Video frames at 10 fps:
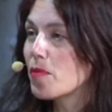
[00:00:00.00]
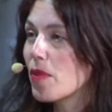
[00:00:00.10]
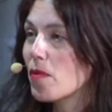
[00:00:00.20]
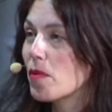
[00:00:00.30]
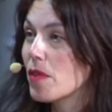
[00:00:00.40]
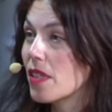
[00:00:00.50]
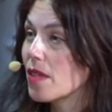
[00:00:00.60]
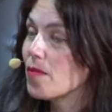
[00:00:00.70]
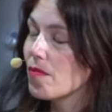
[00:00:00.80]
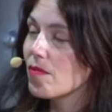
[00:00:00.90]
that
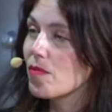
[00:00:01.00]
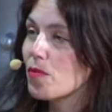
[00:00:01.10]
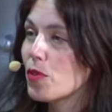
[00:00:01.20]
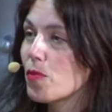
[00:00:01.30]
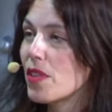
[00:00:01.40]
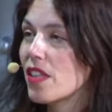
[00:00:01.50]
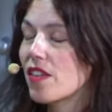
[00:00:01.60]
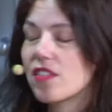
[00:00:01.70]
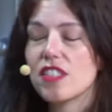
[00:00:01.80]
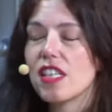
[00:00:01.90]
probably would
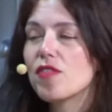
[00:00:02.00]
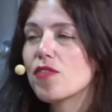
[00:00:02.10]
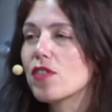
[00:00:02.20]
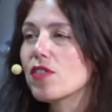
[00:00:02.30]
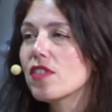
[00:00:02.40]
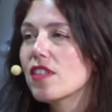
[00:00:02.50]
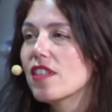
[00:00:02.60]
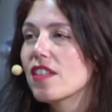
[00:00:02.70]
be their downfall.